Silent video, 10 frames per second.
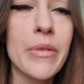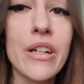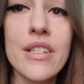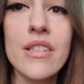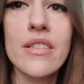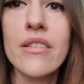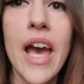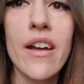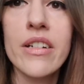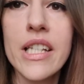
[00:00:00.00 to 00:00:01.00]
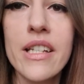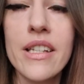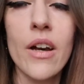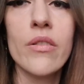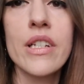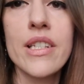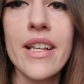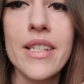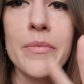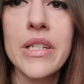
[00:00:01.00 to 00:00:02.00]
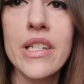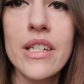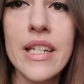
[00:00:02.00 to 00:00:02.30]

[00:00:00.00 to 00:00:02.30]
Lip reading: because Harrods has their own assessment